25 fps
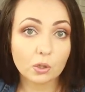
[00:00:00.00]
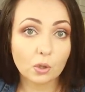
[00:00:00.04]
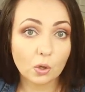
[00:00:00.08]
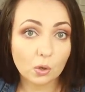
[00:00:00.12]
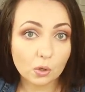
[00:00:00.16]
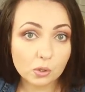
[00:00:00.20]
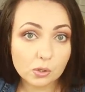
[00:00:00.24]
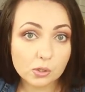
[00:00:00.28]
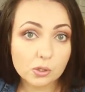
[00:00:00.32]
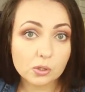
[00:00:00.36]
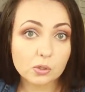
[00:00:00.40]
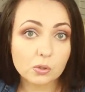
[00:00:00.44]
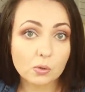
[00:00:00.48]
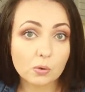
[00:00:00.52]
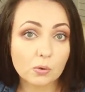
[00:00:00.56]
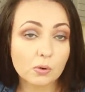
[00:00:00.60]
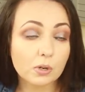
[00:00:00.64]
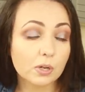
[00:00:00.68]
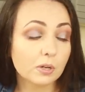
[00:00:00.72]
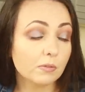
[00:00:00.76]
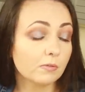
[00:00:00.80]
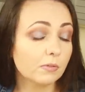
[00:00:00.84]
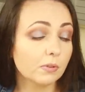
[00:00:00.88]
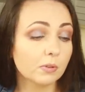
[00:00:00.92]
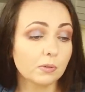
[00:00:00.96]
lost
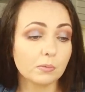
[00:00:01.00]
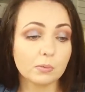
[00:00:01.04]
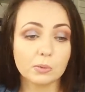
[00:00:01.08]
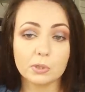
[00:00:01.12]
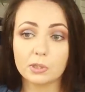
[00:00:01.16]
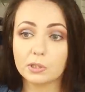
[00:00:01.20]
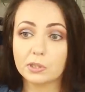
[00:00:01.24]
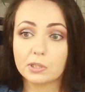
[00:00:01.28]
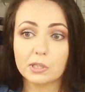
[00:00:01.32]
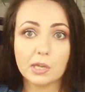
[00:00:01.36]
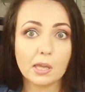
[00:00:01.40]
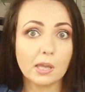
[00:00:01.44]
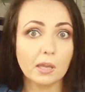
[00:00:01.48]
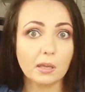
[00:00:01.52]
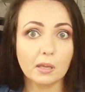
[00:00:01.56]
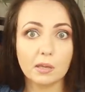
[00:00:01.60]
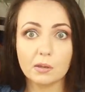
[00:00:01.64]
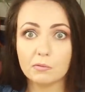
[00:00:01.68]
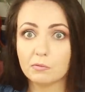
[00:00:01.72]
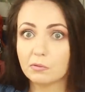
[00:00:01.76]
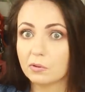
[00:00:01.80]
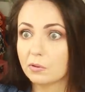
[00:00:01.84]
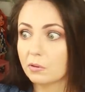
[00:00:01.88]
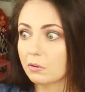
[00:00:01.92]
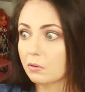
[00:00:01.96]
or if it will take
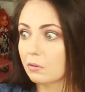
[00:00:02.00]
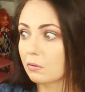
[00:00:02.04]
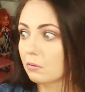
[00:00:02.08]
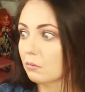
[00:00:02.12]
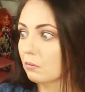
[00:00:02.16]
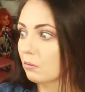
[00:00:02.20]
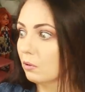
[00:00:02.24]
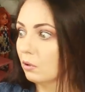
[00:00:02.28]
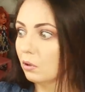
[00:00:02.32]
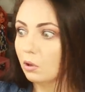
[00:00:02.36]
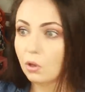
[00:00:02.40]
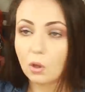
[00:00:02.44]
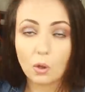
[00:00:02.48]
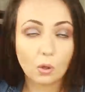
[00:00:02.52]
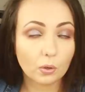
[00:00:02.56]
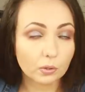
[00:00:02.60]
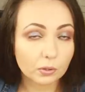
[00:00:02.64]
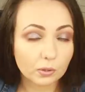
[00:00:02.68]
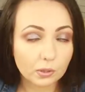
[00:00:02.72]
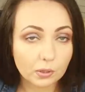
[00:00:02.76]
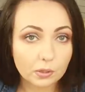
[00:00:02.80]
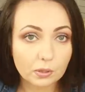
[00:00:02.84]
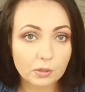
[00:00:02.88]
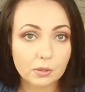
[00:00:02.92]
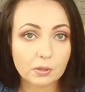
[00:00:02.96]
even
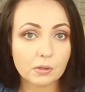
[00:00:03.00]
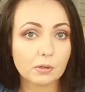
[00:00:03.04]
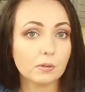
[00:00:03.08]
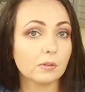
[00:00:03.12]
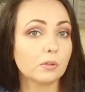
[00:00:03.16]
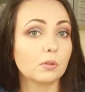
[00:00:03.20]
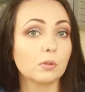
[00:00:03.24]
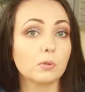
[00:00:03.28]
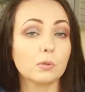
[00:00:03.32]
longer